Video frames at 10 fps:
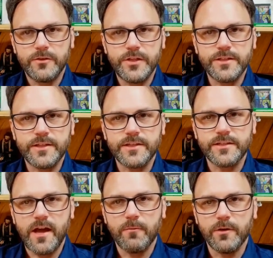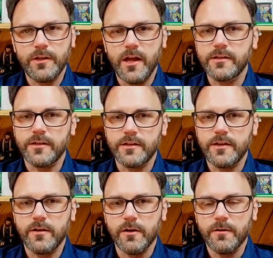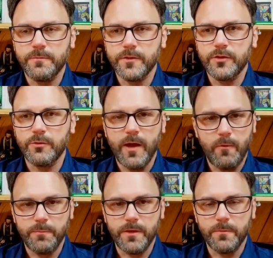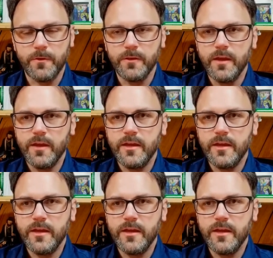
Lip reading: Jesus is not reluctant here to help people.